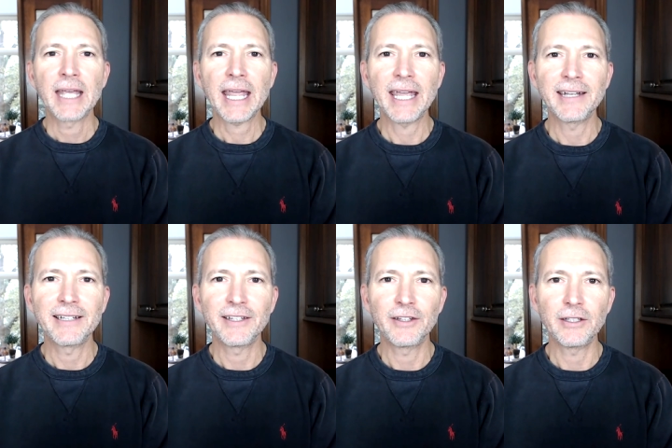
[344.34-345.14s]
And
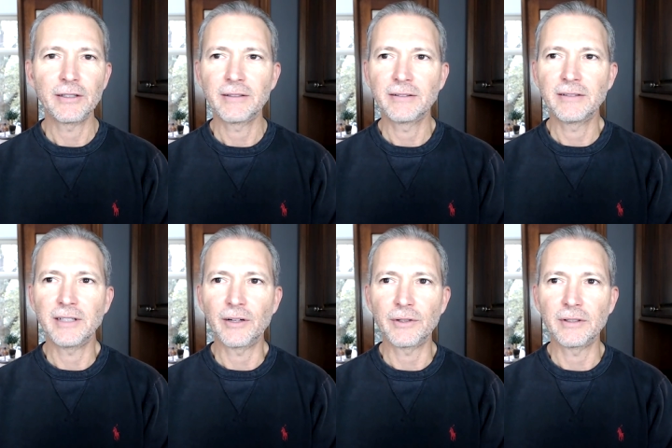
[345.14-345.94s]
the you
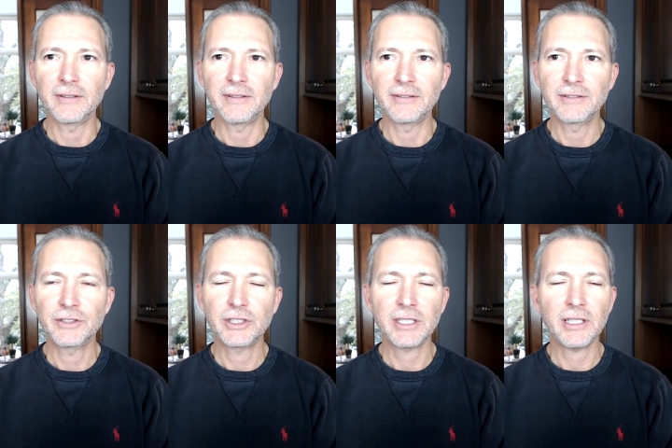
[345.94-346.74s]
know the the
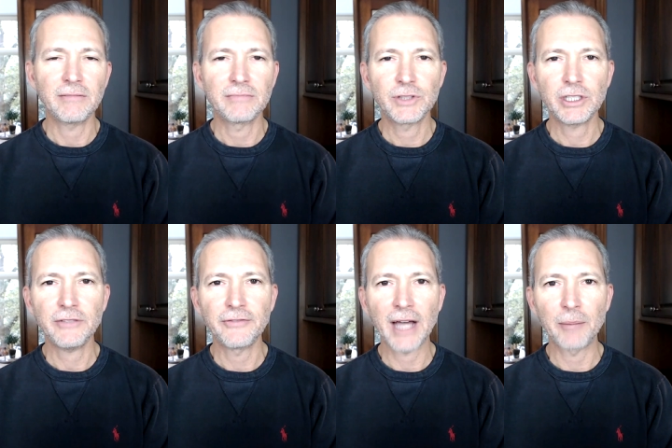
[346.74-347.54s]
C,
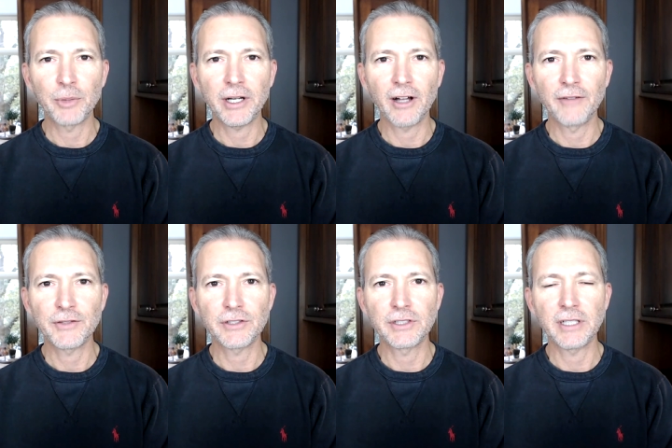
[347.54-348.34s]
chief operating
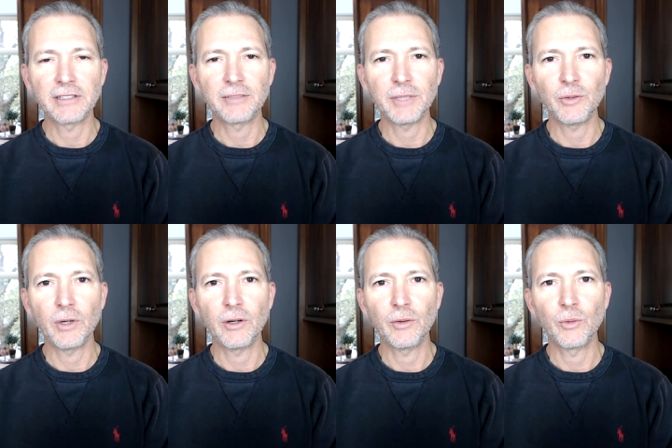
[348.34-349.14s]
officer said to me,
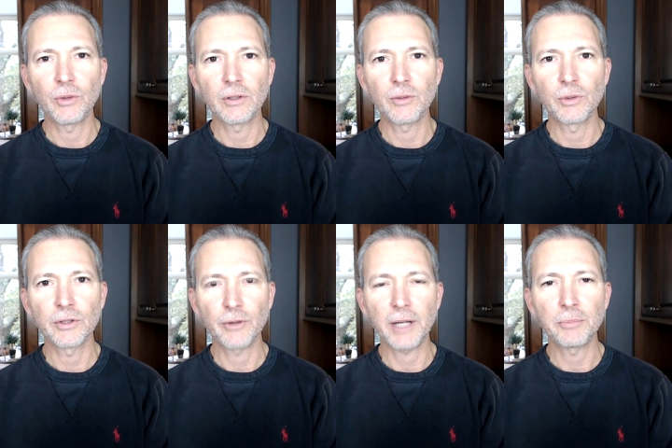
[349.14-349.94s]
"Well, we're we're
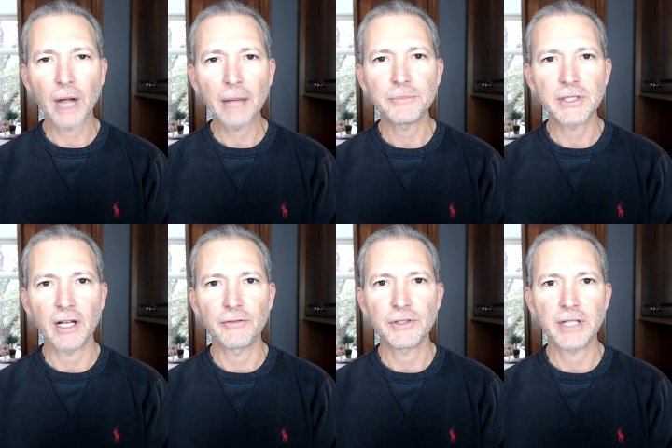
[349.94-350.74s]
great problem
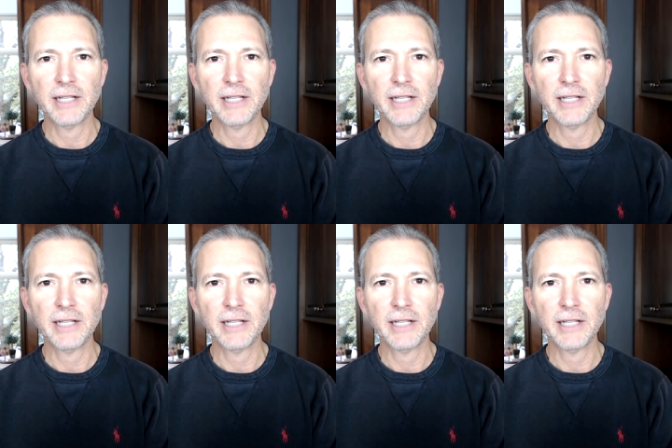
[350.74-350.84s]
solvers."